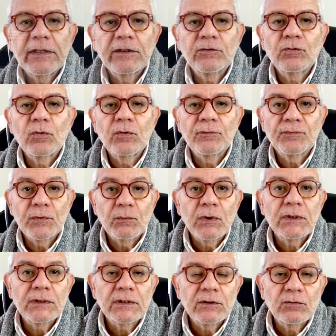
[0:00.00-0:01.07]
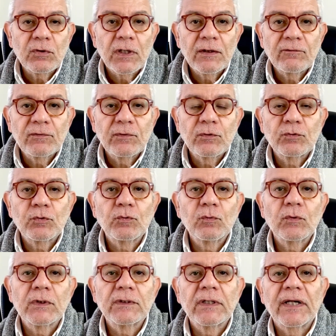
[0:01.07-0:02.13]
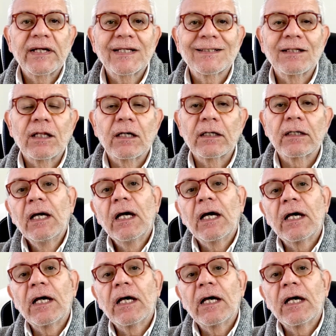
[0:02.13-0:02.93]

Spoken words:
draw if you wanted to have to do a direct lung.